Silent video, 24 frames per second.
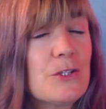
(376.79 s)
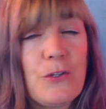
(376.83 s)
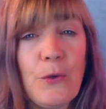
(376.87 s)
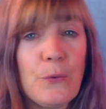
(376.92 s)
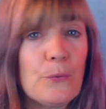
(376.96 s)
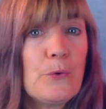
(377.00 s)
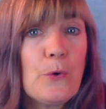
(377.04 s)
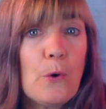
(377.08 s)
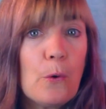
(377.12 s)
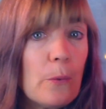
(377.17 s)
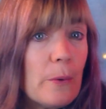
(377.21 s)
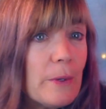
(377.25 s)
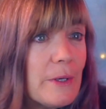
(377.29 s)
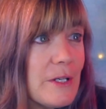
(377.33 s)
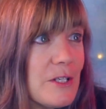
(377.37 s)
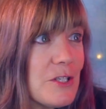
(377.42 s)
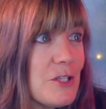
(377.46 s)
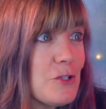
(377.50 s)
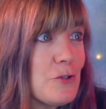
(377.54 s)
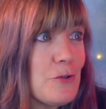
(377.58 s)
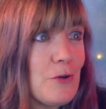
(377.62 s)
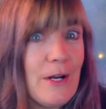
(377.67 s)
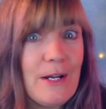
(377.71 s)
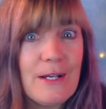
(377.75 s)
So no one
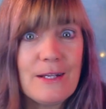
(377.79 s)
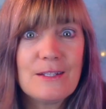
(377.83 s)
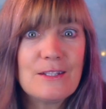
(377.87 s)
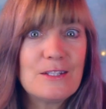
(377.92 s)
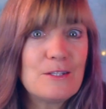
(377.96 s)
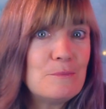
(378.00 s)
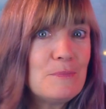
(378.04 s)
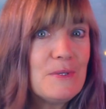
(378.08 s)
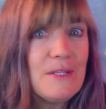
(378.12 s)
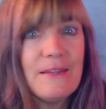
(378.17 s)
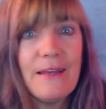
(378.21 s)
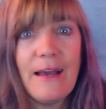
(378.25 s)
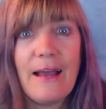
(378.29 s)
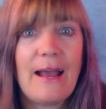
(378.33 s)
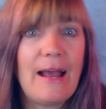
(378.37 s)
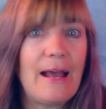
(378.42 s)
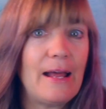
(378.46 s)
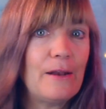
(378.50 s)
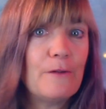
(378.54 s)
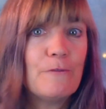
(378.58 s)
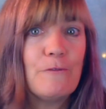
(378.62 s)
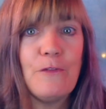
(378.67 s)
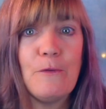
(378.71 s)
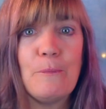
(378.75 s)
is trying to be the
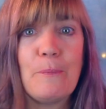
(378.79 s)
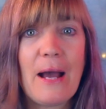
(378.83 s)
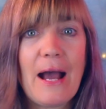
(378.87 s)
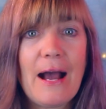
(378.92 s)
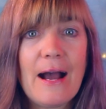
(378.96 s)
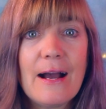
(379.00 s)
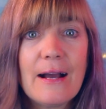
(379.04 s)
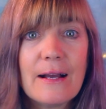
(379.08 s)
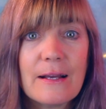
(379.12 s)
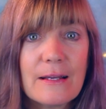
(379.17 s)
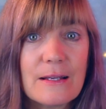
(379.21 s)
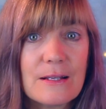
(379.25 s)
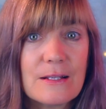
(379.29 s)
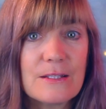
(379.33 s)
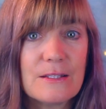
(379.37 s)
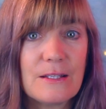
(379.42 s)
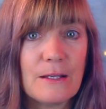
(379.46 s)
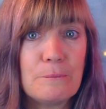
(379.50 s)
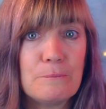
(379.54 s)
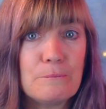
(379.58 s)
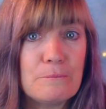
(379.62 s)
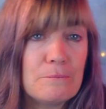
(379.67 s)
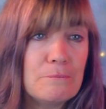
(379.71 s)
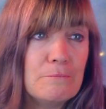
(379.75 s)
head of the pack
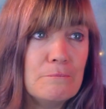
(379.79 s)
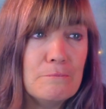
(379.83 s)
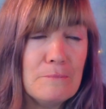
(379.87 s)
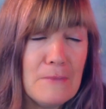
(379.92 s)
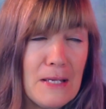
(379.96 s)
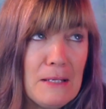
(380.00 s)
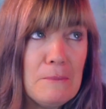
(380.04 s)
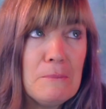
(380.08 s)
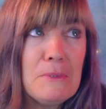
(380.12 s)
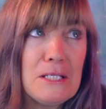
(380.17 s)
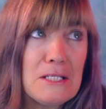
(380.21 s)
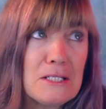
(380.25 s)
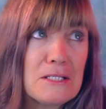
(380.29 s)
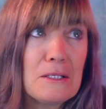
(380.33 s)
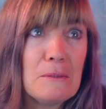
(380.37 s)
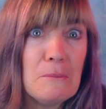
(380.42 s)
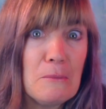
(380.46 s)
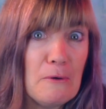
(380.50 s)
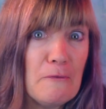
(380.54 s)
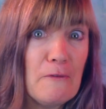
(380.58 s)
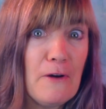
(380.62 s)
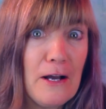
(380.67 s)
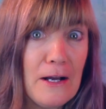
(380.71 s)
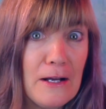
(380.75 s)
except maybe
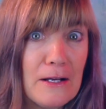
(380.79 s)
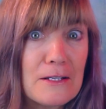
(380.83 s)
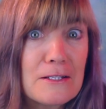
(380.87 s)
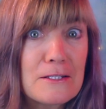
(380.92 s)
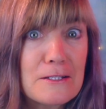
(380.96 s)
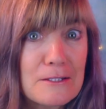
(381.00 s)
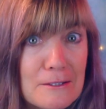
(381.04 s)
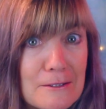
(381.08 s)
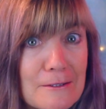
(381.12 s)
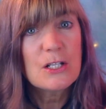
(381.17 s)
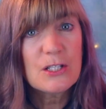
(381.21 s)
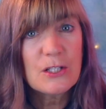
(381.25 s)
some of us.